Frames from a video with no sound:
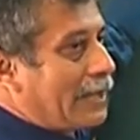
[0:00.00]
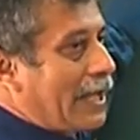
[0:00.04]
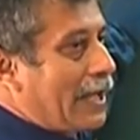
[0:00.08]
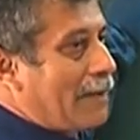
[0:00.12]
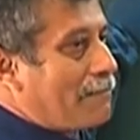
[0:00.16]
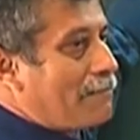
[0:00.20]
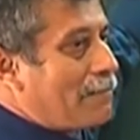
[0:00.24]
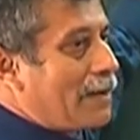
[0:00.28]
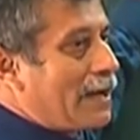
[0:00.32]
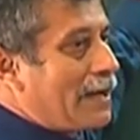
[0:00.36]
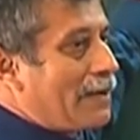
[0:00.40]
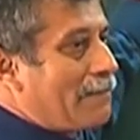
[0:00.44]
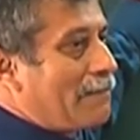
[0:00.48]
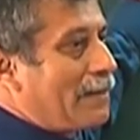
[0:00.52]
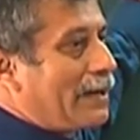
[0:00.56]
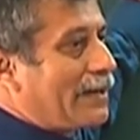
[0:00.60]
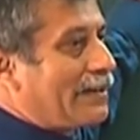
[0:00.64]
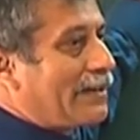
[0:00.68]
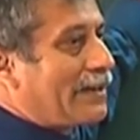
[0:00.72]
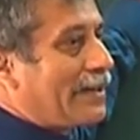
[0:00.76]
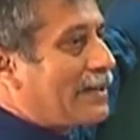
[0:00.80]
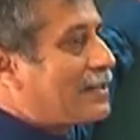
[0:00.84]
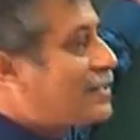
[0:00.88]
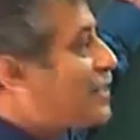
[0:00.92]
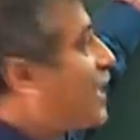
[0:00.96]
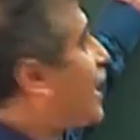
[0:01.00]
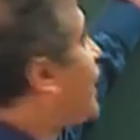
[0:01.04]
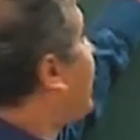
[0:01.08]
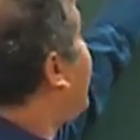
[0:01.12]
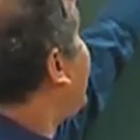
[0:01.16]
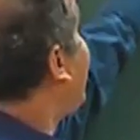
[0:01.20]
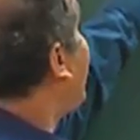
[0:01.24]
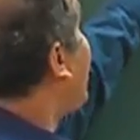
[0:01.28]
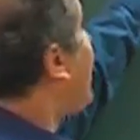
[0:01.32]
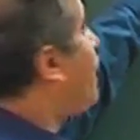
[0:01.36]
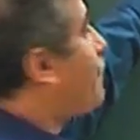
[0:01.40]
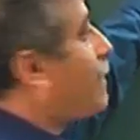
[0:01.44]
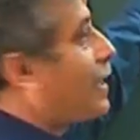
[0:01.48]
M by a matrix, I
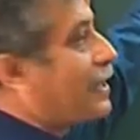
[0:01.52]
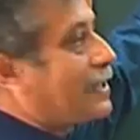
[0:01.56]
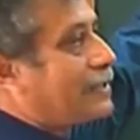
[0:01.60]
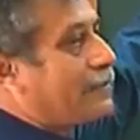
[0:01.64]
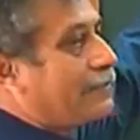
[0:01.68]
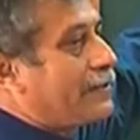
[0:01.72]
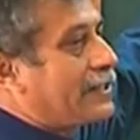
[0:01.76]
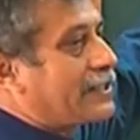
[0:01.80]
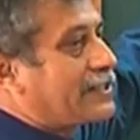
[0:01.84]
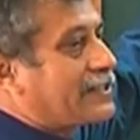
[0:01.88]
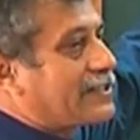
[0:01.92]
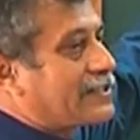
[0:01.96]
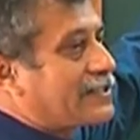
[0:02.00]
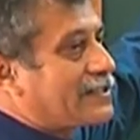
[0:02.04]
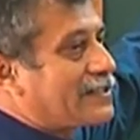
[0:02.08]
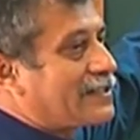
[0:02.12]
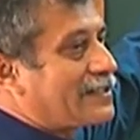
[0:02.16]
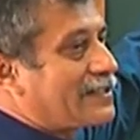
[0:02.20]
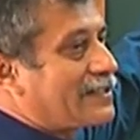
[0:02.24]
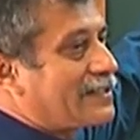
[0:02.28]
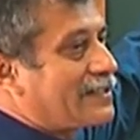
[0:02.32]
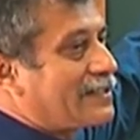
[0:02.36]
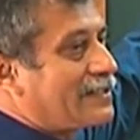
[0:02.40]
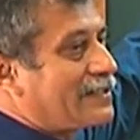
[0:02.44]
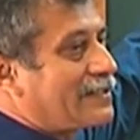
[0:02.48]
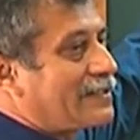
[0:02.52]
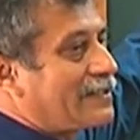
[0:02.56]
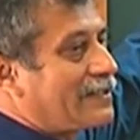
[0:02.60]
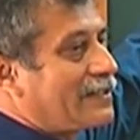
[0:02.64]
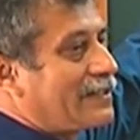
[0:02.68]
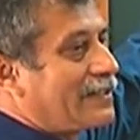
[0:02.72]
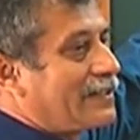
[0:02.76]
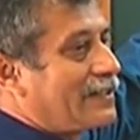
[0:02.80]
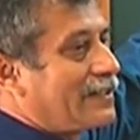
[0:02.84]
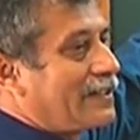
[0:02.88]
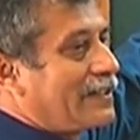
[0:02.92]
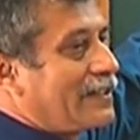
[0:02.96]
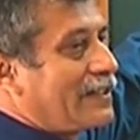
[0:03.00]
get M eigenvectors.
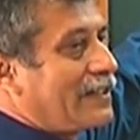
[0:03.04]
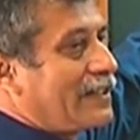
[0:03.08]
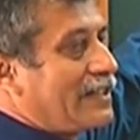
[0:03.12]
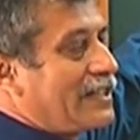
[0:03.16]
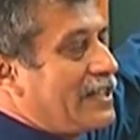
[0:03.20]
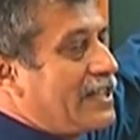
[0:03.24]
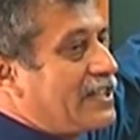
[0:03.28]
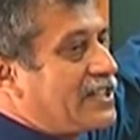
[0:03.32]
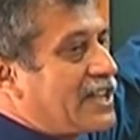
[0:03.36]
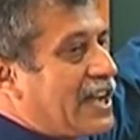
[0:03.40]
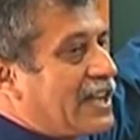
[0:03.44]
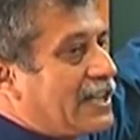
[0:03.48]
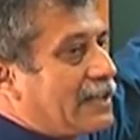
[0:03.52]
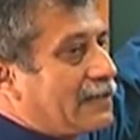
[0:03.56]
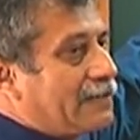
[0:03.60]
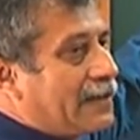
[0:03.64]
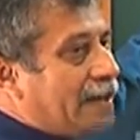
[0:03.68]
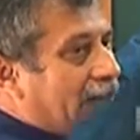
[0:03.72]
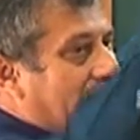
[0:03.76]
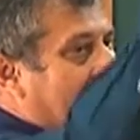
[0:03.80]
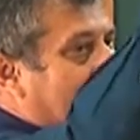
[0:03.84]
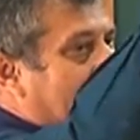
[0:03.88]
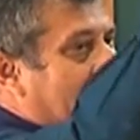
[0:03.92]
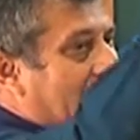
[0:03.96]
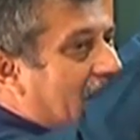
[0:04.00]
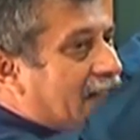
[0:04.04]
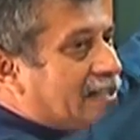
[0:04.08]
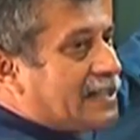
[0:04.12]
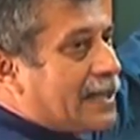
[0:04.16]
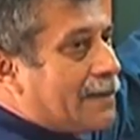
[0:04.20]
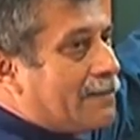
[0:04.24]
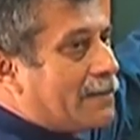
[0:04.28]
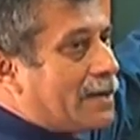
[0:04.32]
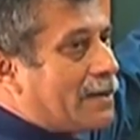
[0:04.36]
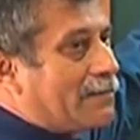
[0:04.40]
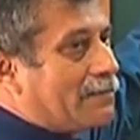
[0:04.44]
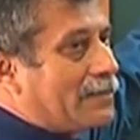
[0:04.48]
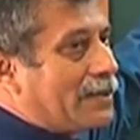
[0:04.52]
Each eigenvector has
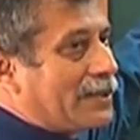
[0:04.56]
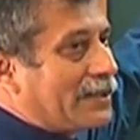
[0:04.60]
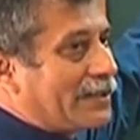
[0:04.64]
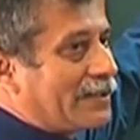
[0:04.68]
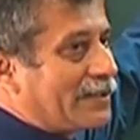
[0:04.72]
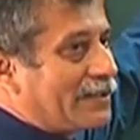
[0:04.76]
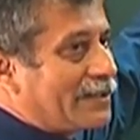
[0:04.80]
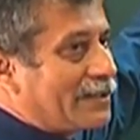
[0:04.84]
M number.